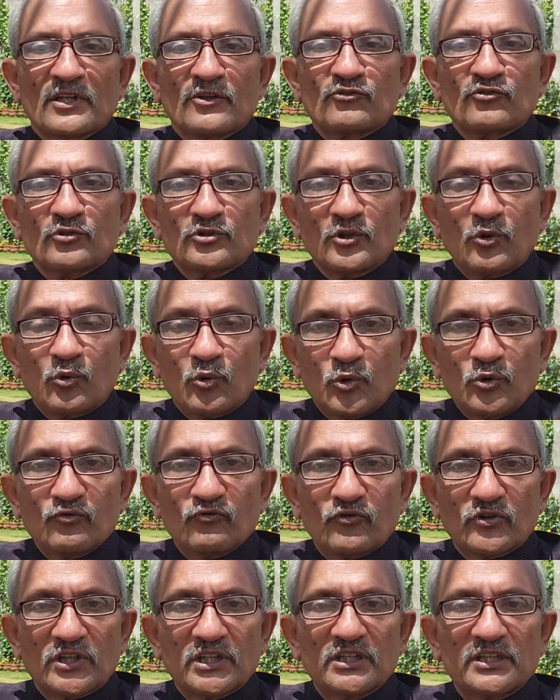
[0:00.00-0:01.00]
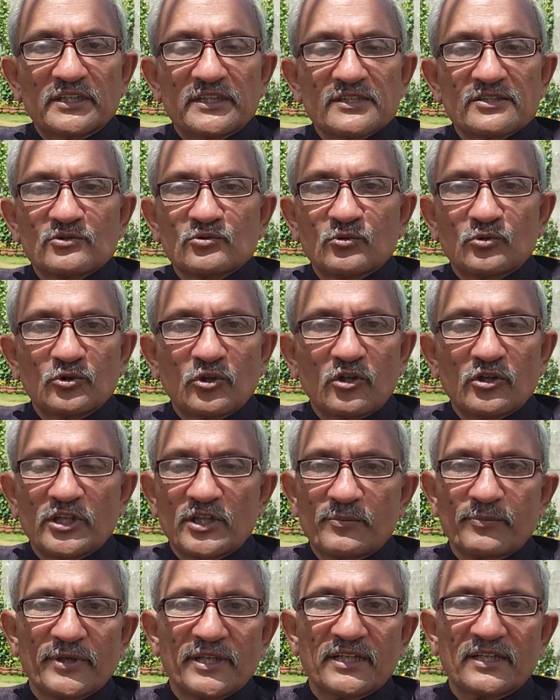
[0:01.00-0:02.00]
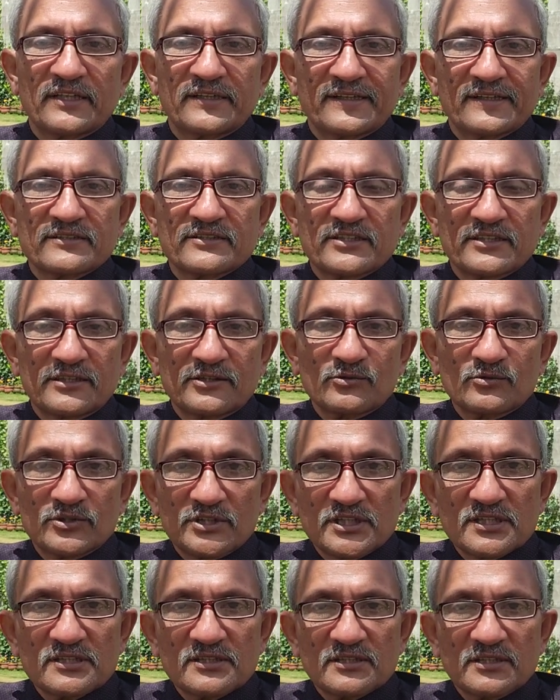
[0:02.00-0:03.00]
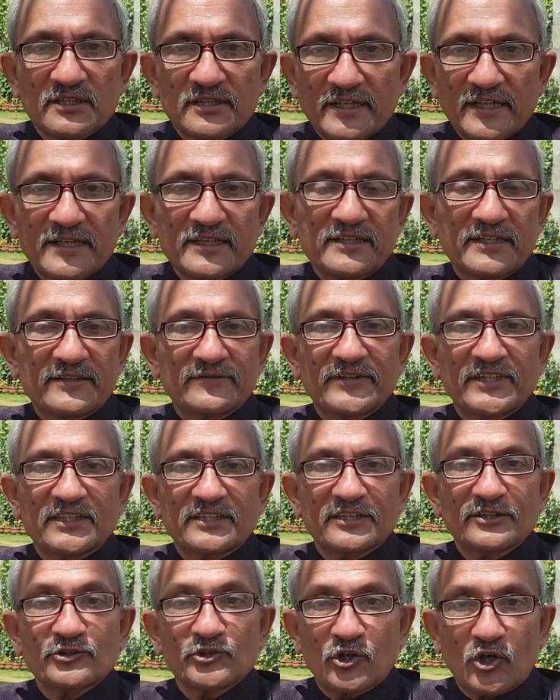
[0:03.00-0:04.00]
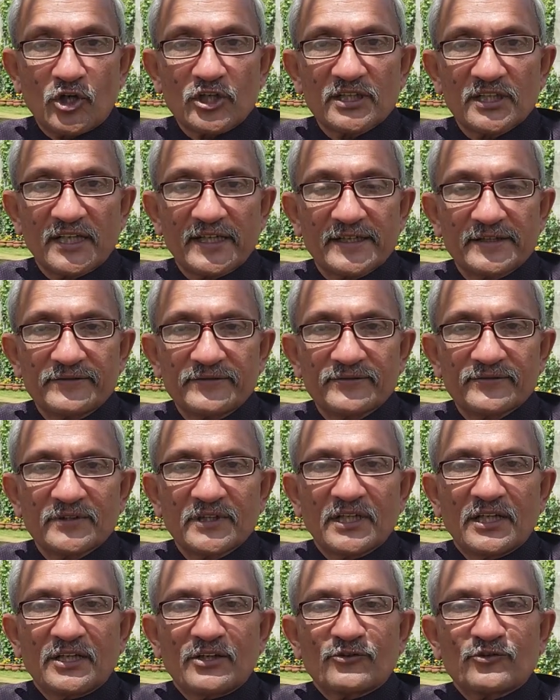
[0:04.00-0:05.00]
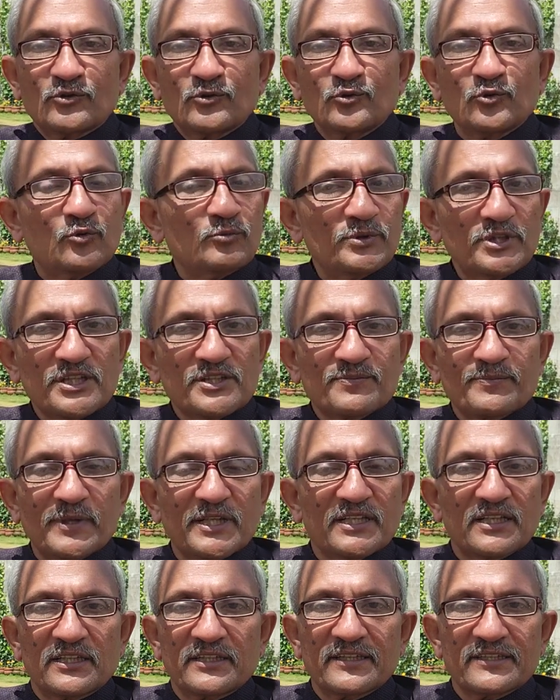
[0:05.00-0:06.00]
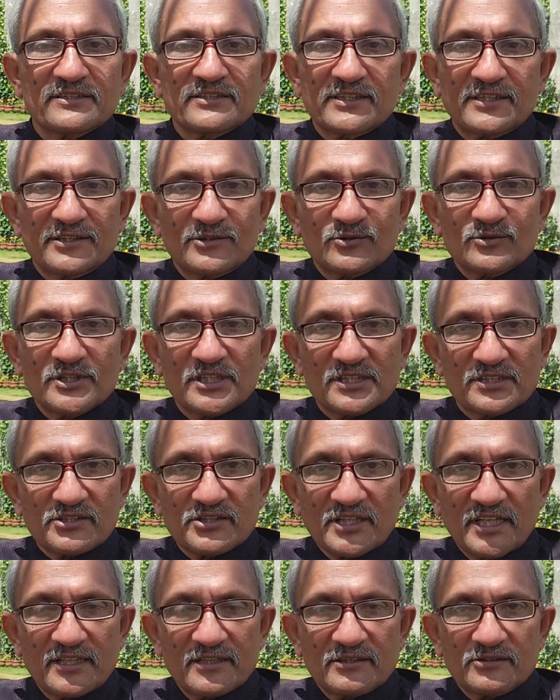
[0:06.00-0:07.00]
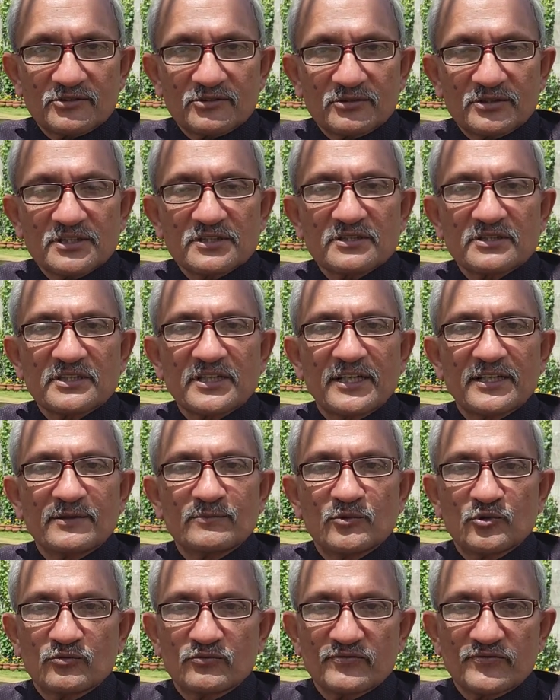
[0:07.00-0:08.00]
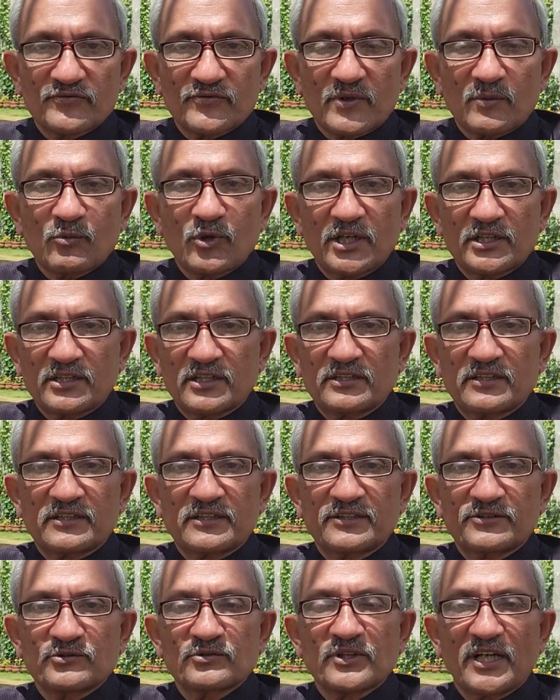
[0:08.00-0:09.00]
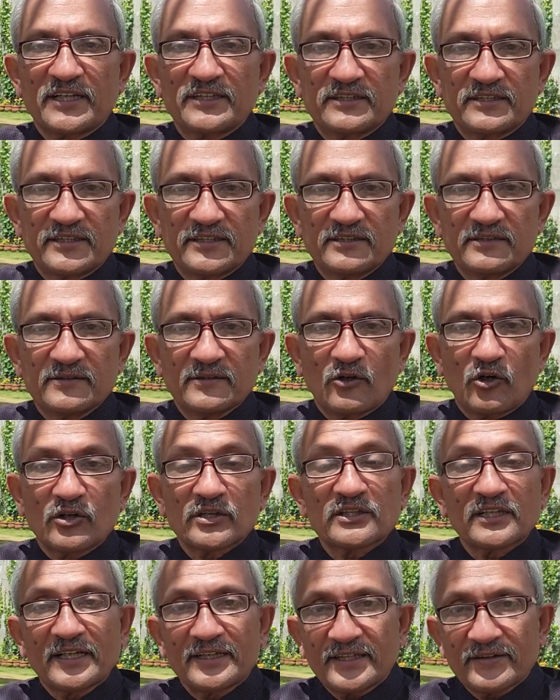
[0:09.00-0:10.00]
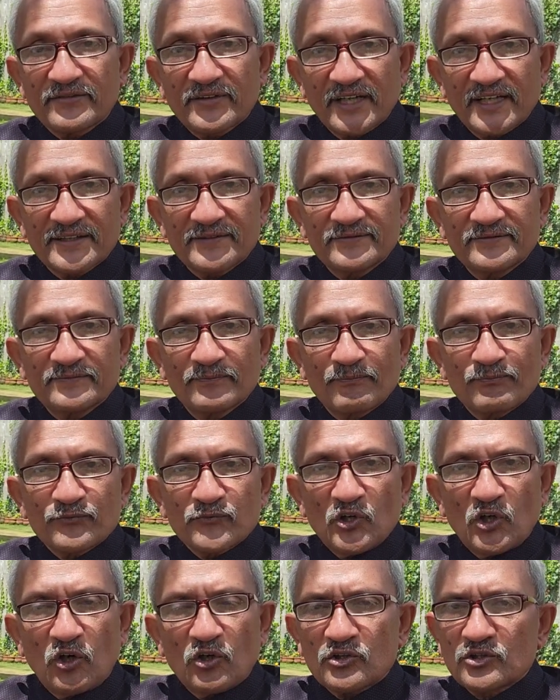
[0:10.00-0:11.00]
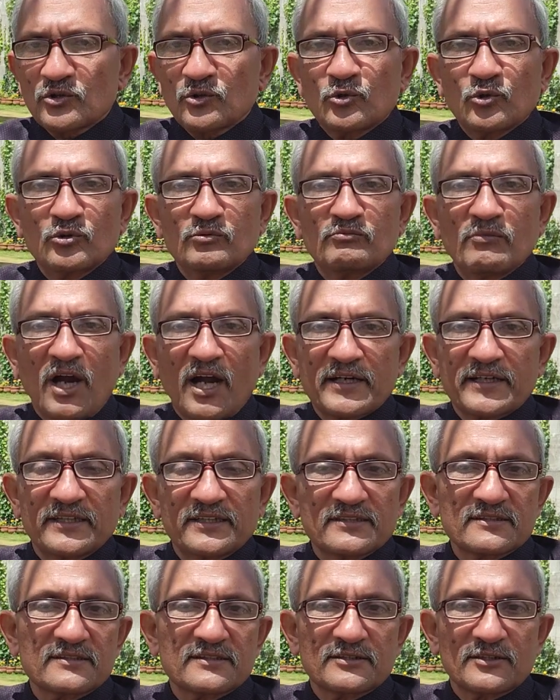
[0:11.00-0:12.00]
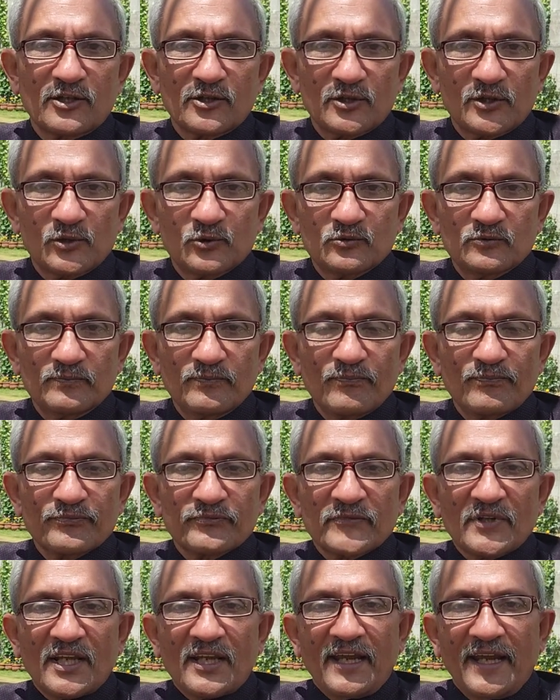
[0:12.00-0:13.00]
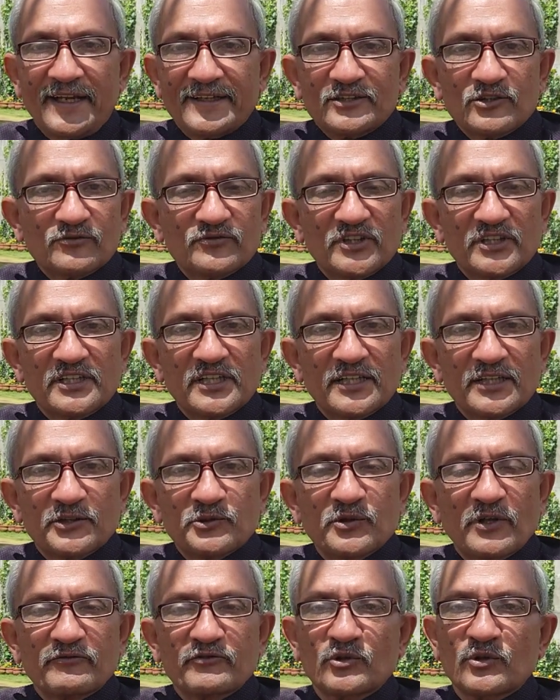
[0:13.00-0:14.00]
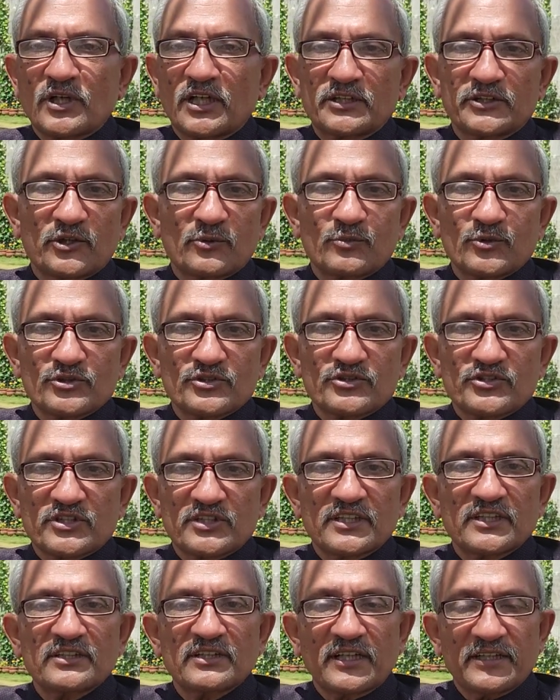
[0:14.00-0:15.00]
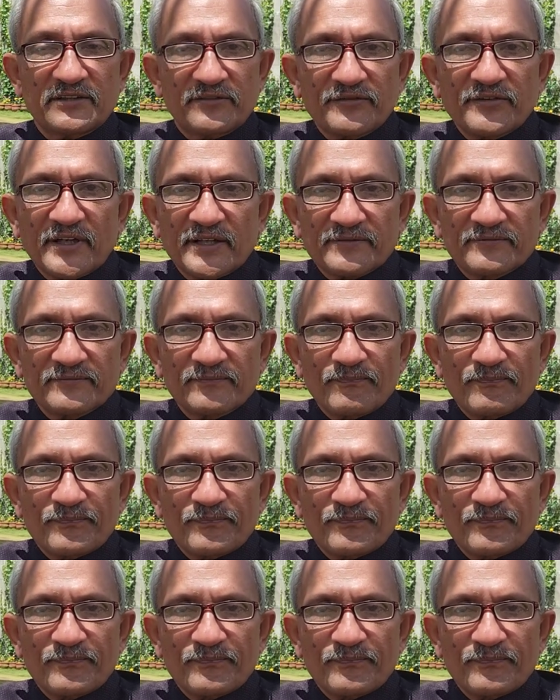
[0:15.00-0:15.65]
So the whole world is no longer paying attention to this great event in your life. So nobody is paying attention to this share. So this share moves from 100 to 90 or 95 or the whole market is in the gloom. End of the day you have to cut your position at 95.